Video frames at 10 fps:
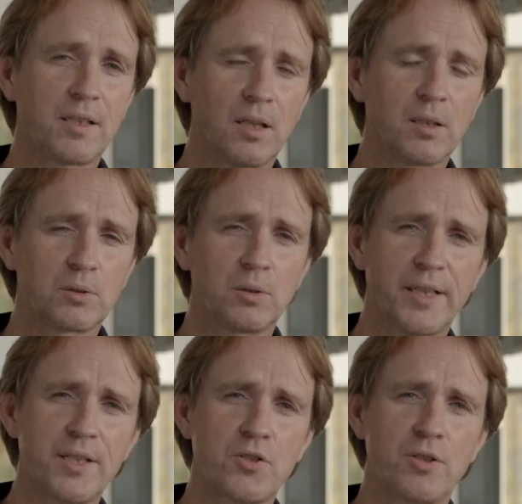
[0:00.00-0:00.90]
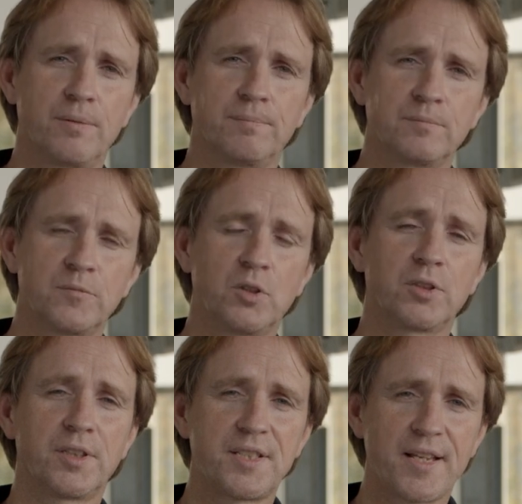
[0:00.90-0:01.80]
calculation for
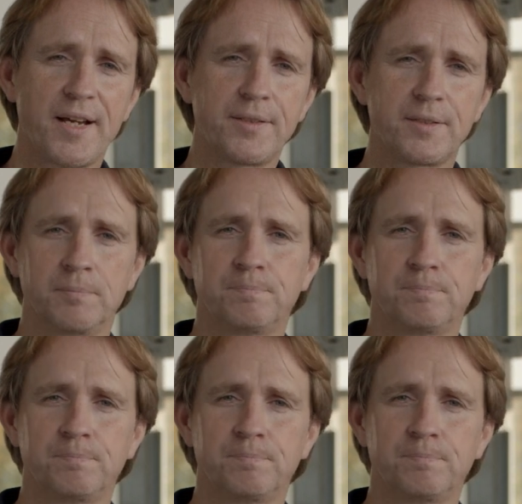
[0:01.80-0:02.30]
the designer.